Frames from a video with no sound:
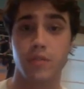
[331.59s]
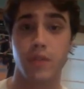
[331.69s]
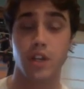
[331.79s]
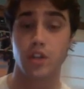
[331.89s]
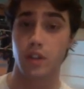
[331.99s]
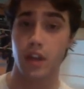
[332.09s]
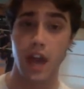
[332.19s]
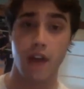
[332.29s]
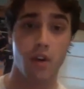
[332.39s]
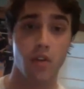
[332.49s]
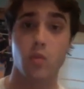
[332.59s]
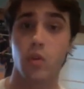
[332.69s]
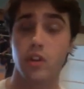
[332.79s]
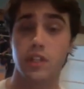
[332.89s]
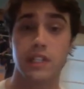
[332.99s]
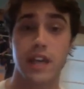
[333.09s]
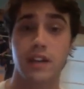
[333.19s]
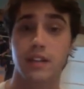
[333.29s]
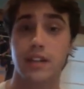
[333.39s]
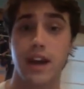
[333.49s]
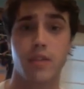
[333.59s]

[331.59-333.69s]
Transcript: make sure that I have all the words exactly down,